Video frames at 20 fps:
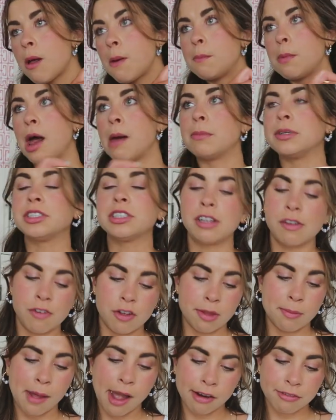Pat myself
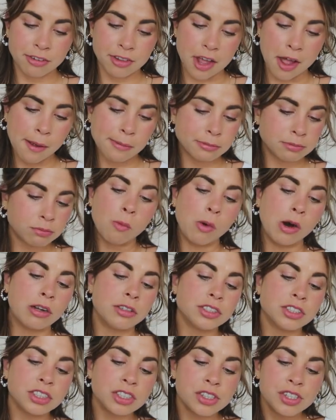on the back for that.
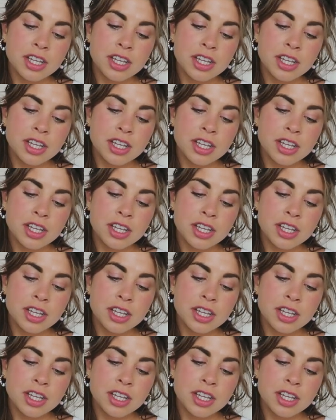While the